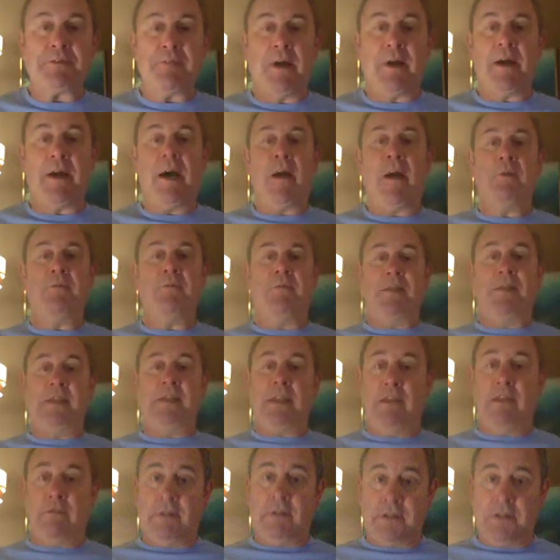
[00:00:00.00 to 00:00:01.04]
but hopefully
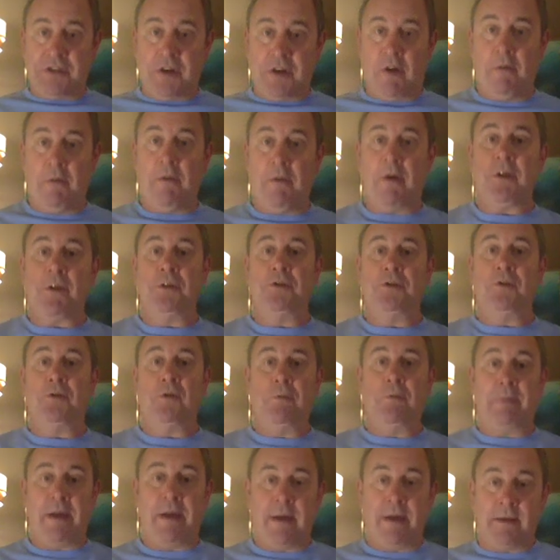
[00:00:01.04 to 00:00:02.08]
nearer the time I can do
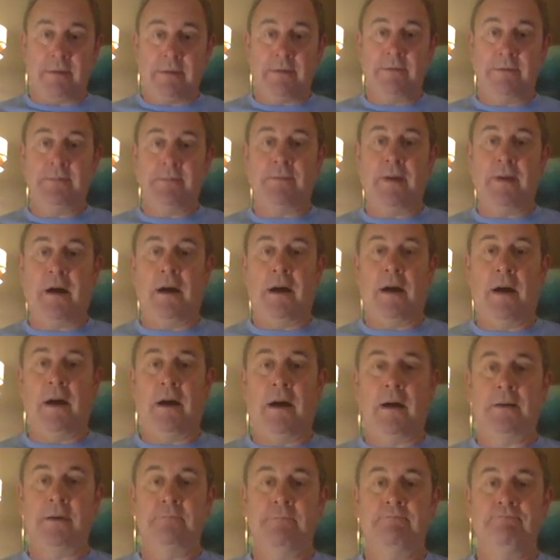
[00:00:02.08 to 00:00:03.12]
a better
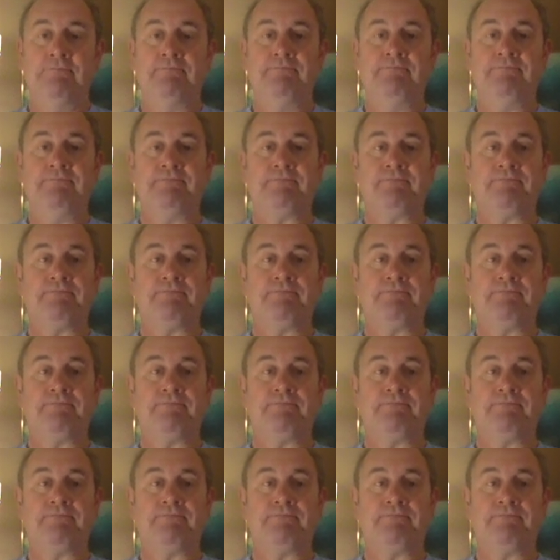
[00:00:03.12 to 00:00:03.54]
kind